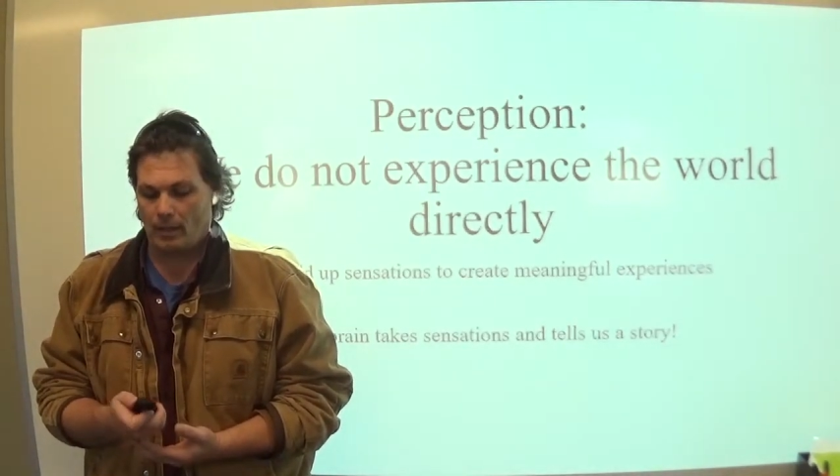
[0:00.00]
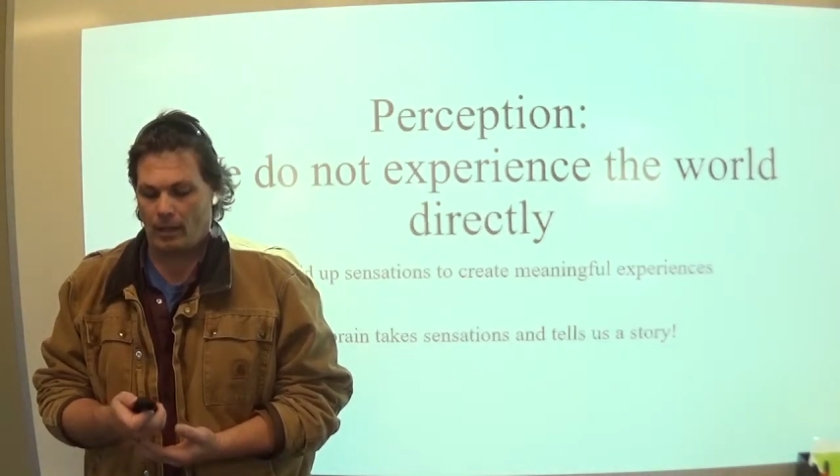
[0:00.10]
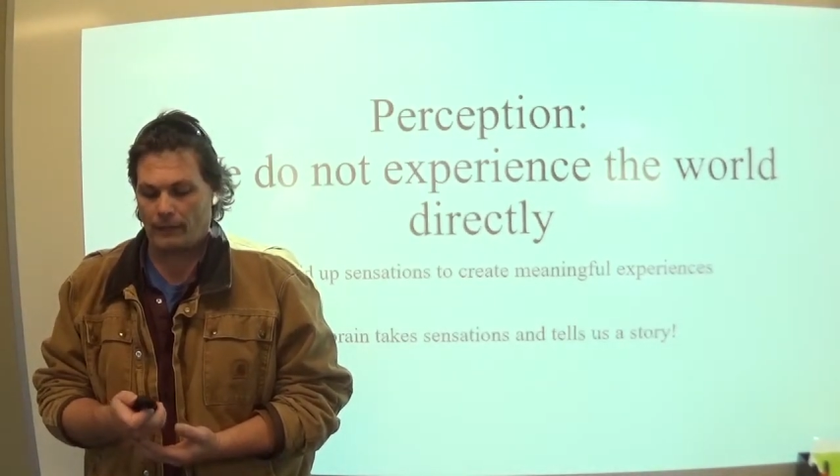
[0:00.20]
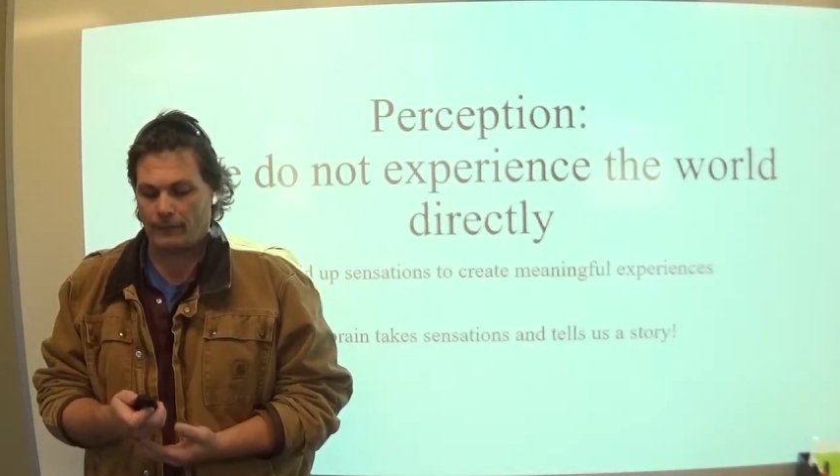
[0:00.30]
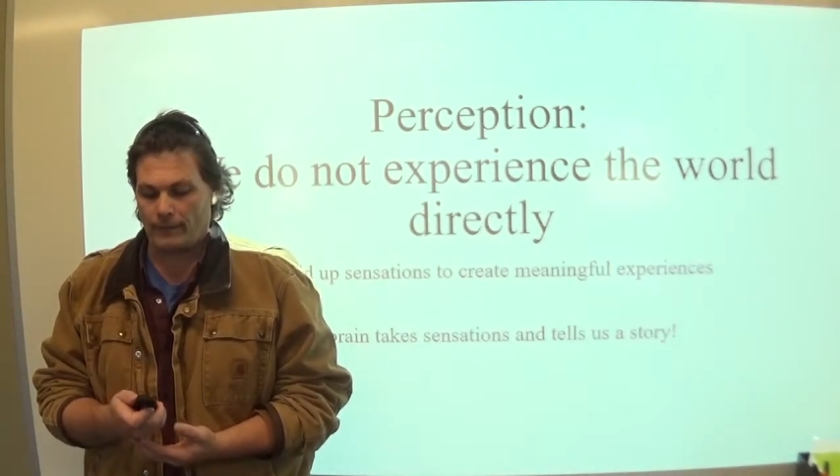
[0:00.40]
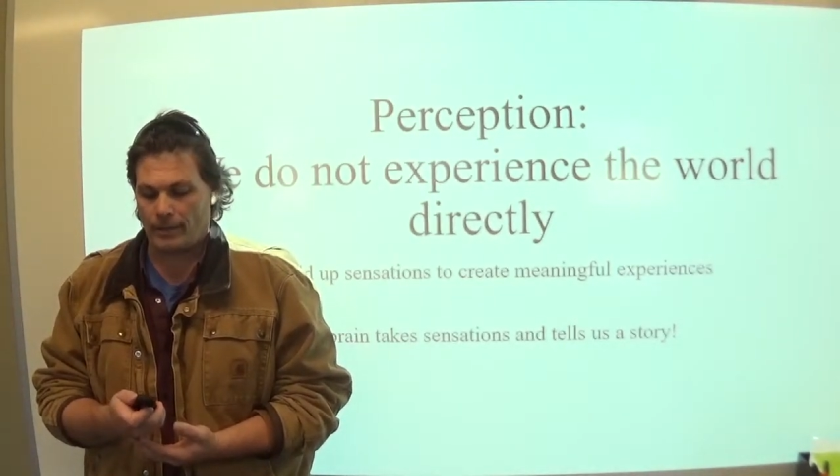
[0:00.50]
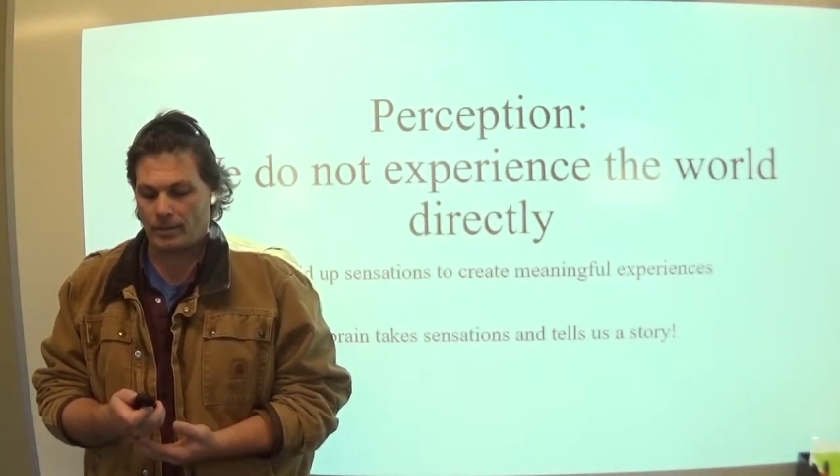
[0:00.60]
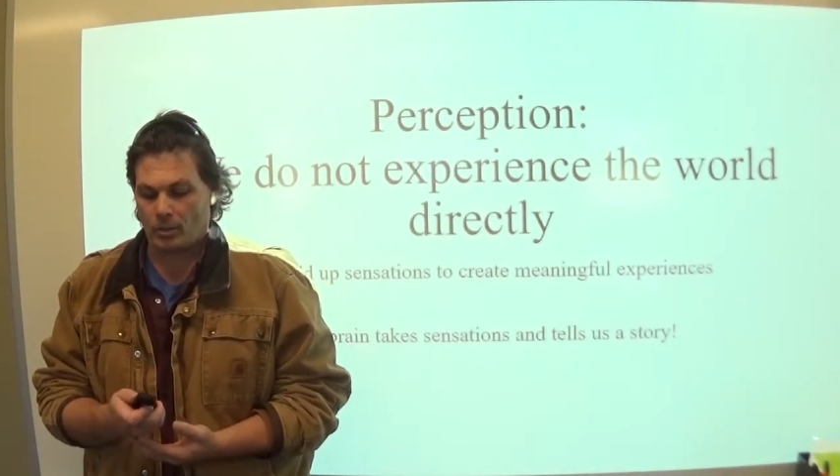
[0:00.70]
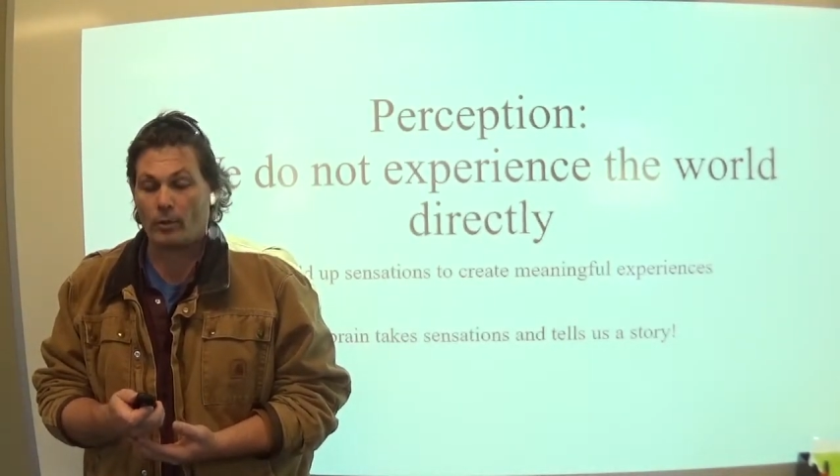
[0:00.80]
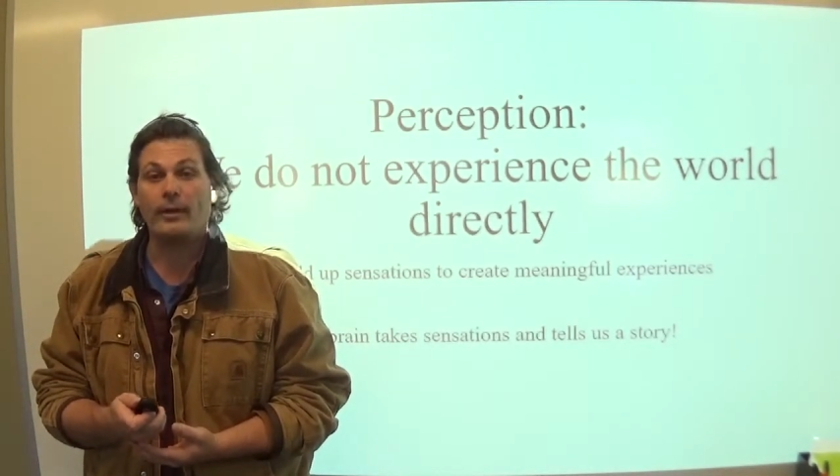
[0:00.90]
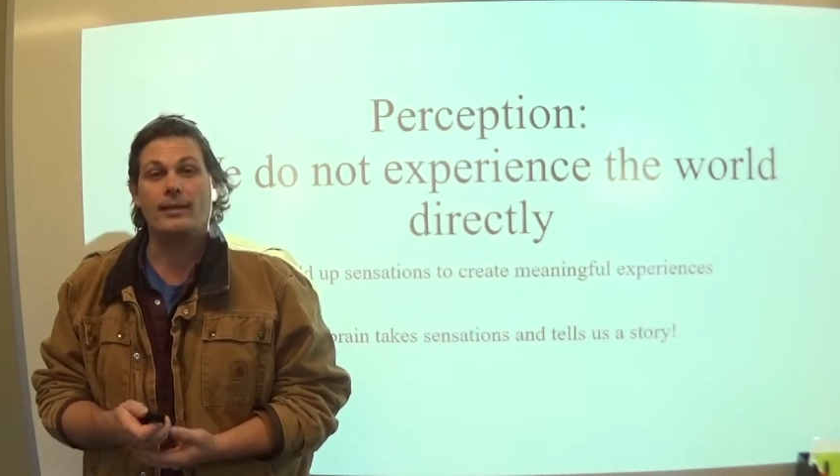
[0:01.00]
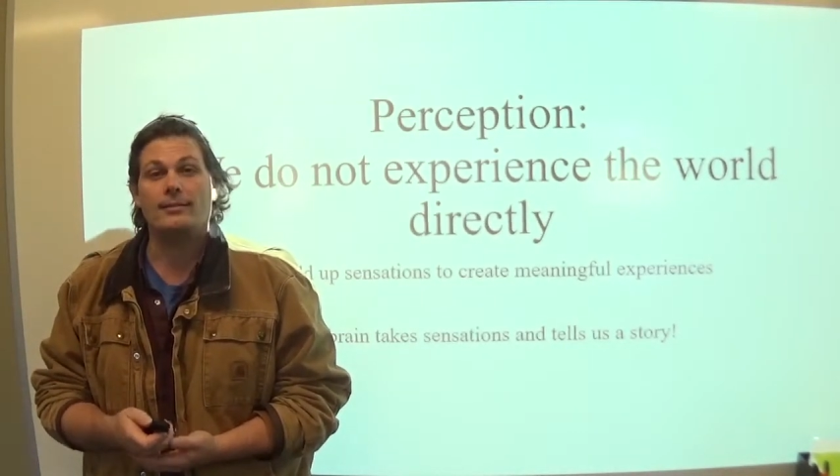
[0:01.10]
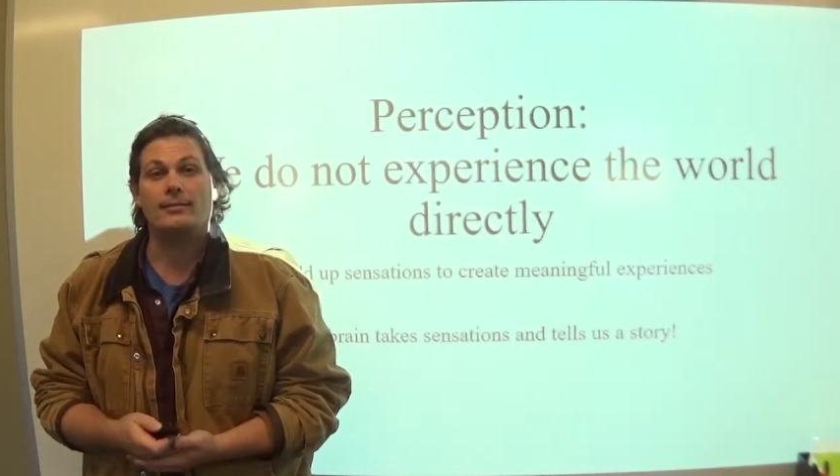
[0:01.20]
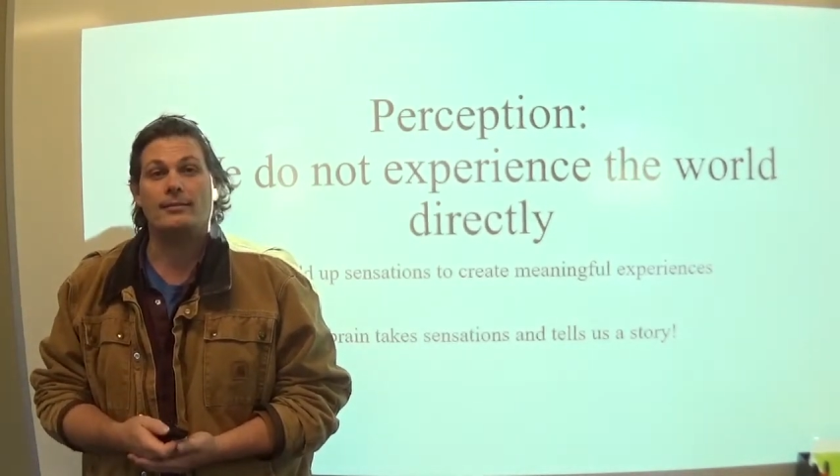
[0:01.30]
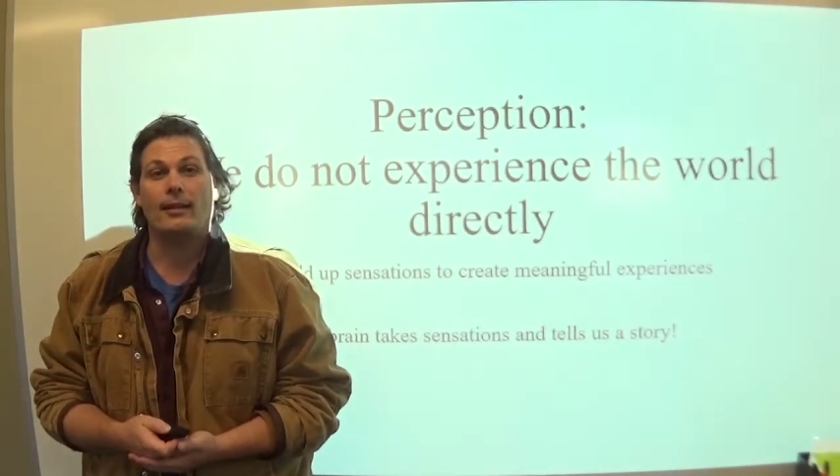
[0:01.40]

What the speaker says: Often that story isn't